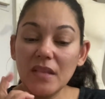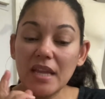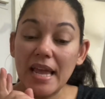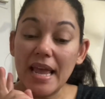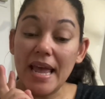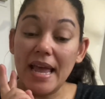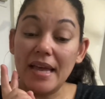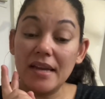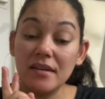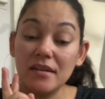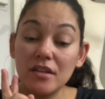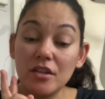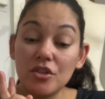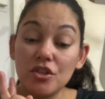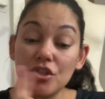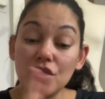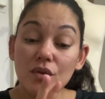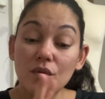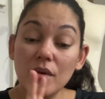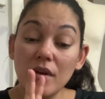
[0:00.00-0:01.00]
And
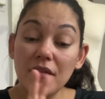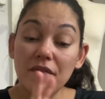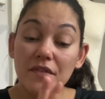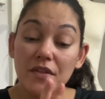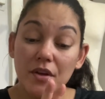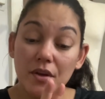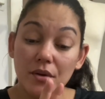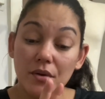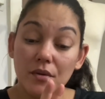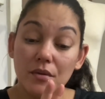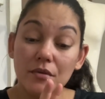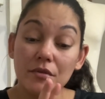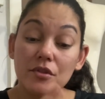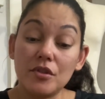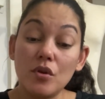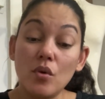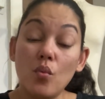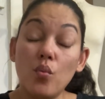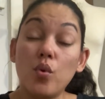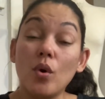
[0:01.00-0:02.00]
two of
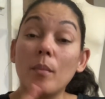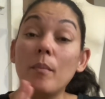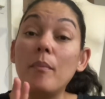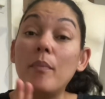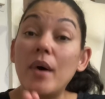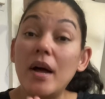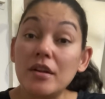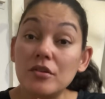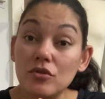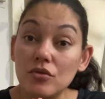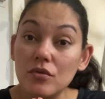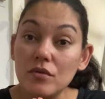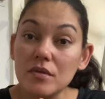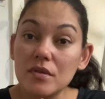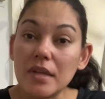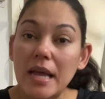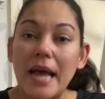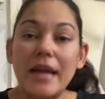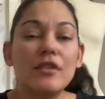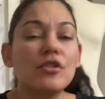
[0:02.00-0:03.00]
those were
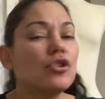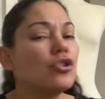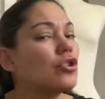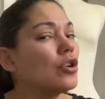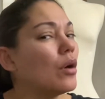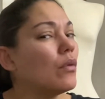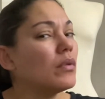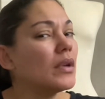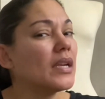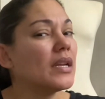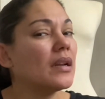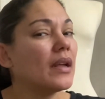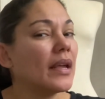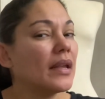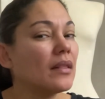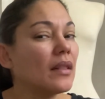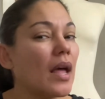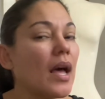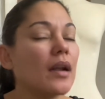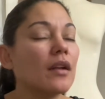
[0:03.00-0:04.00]
bundles. I don't get a
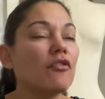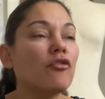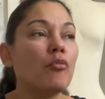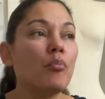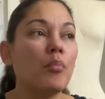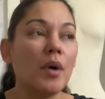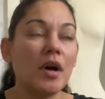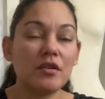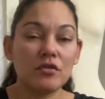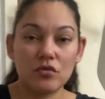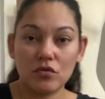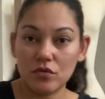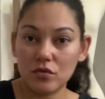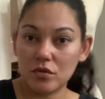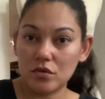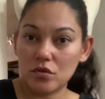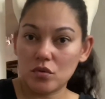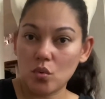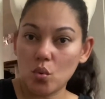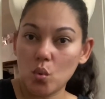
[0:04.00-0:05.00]
lot of bundles
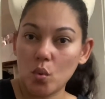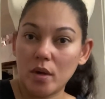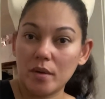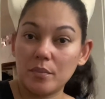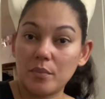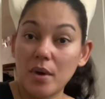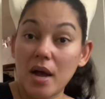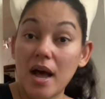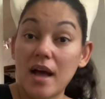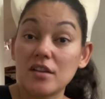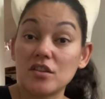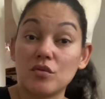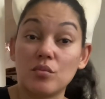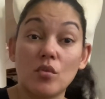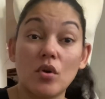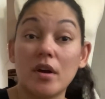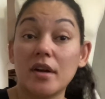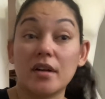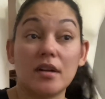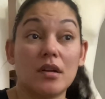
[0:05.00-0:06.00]
on
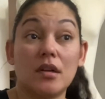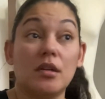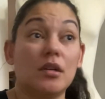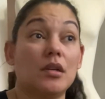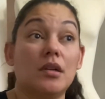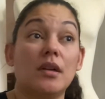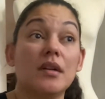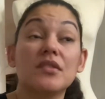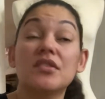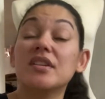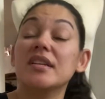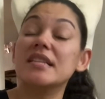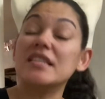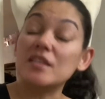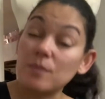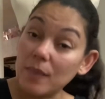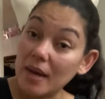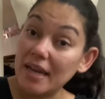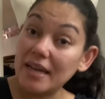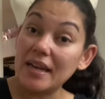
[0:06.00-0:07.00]
Poshmark
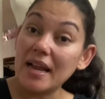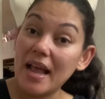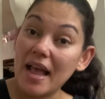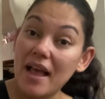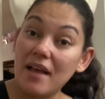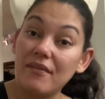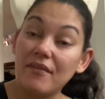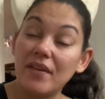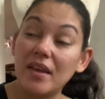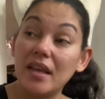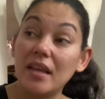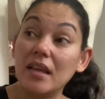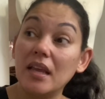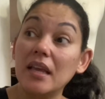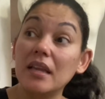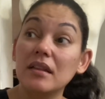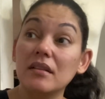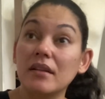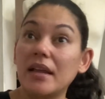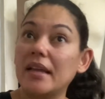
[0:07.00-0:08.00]
despite
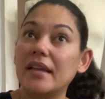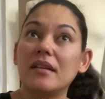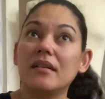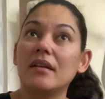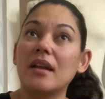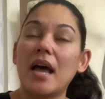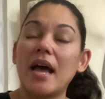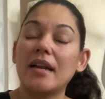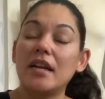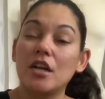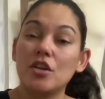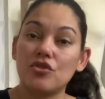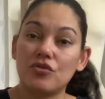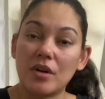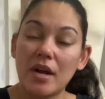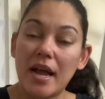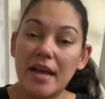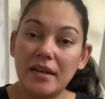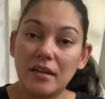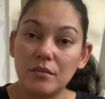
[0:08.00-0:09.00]
having like
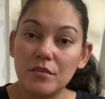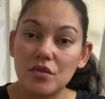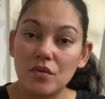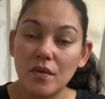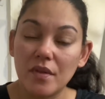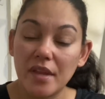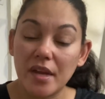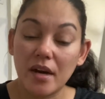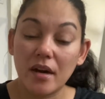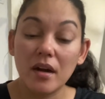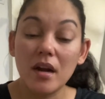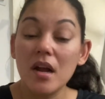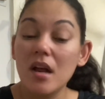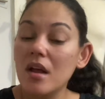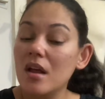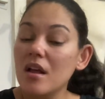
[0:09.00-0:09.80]
900 items on there